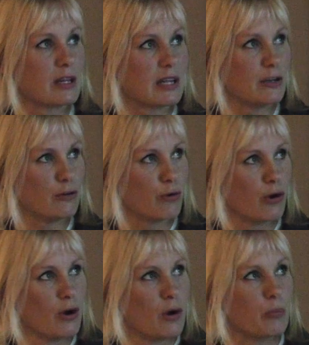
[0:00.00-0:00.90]
and then you
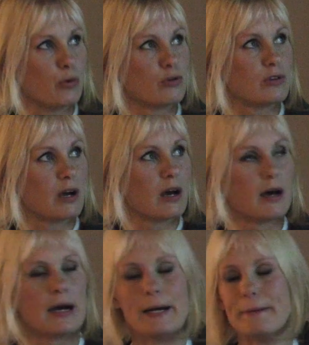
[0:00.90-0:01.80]
put
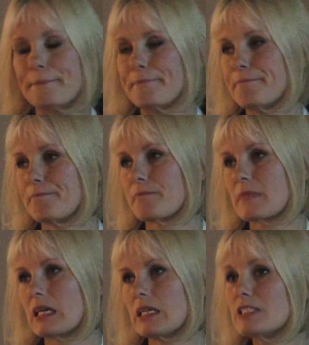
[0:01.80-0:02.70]

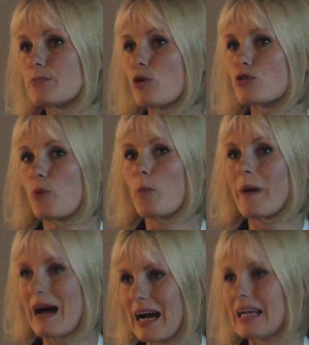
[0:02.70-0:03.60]
disposable
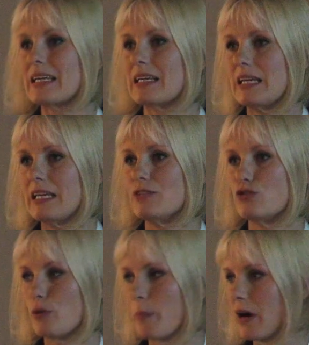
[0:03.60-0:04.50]
bag
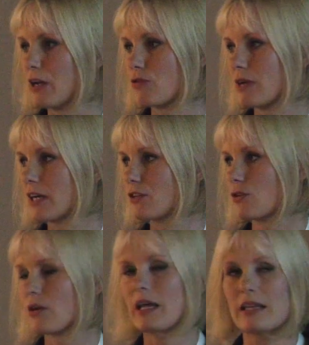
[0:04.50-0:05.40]
into the
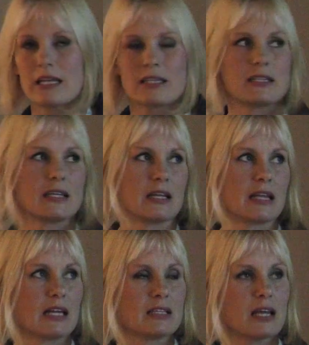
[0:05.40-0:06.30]
bioreactor, and
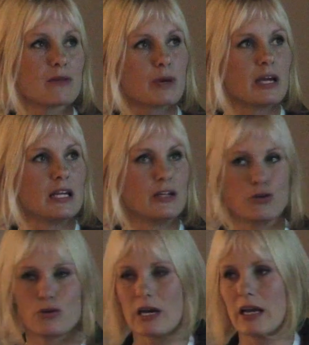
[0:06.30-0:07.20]
that way
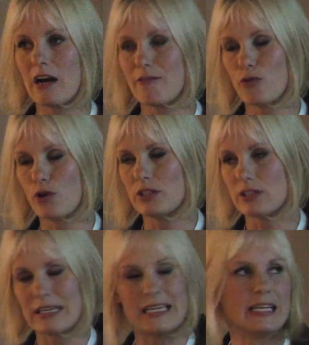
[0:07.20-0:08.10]
you can avoid the
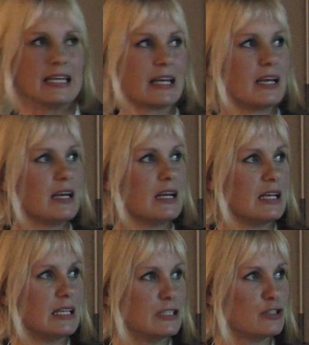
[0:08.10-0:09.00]
cleaning
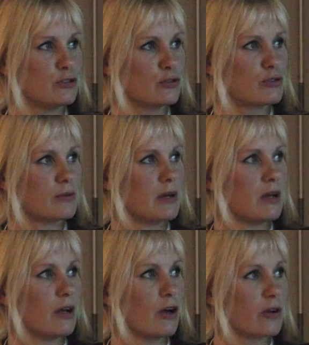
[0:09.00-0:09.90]
issues.
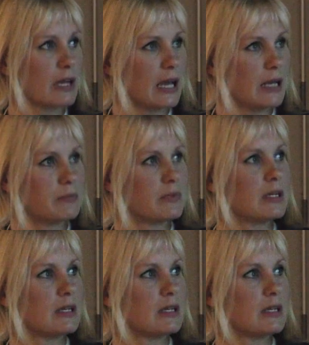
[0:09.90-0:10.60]
Again,